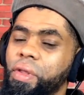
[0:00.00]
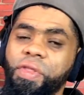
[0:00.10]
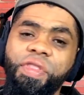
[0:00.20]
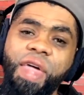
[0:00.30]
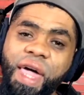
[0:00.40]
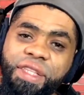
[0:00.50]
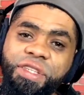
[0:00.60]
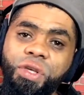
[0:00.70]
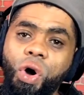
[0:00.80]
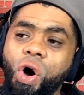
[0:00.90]
That's
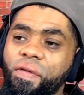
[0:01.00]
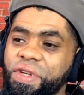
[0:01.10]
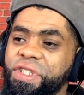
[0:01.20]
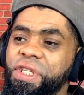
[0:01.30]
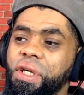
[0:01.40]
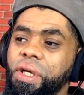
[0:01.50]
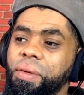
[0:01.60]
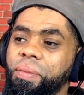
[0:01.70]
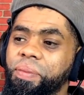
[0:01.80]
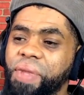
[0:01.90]
obviously,
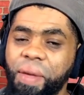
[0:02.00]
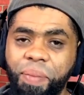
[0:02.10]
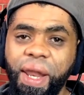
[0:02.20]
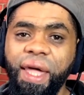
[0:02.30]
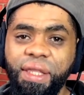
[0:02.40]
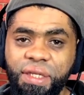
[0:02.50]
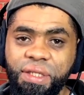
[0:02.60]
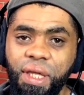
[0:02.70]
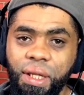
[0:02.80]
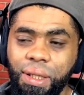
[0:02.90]
they practice
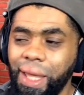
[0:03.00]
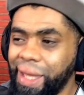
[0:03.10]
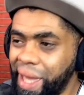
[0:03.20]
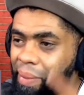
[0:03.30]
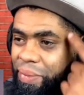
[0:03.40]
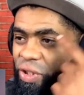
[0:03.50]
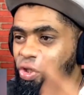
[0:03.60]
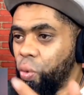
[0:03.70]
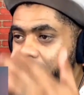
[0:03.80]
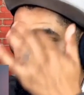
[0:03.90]
that. Like,
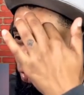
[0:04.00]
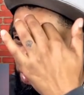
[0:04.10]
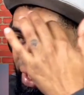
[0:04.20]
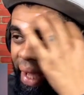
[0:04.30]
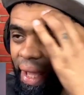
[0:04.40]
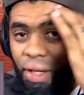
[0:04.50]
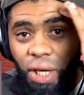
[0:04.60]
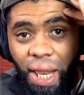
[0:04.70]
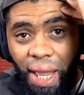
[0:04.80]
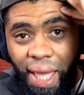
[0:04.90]
do I look like I
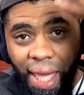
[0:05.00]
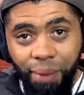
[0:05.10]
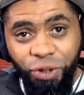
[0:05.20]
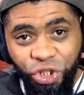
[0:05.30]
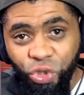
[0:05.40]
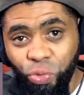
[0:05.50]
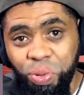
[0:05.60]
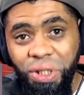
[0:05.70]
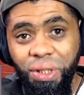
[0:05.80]
am stupid?